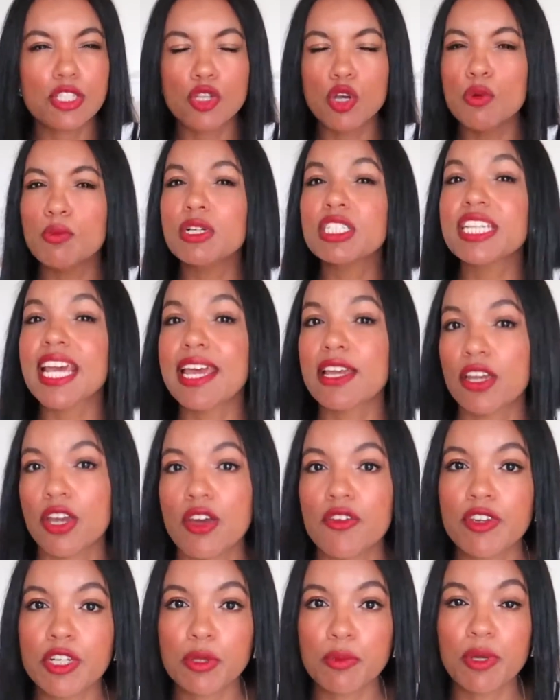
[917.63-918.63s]
so much
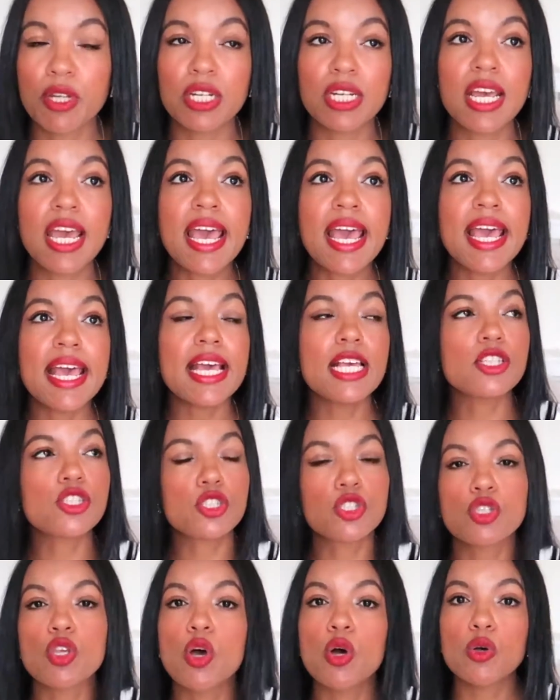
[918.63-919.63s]
encouragement,
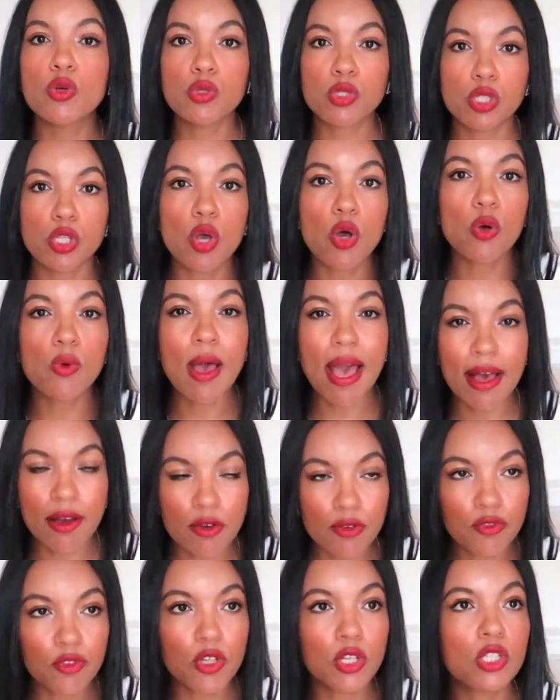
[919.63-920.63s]
is so, so
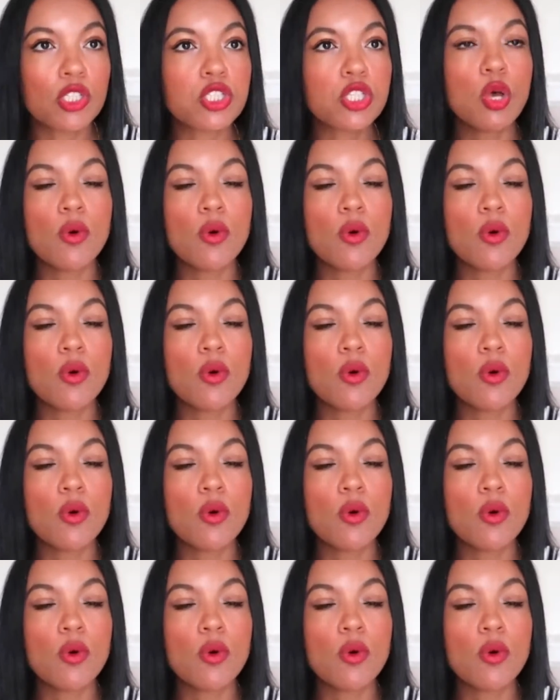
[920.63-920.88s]
helpful.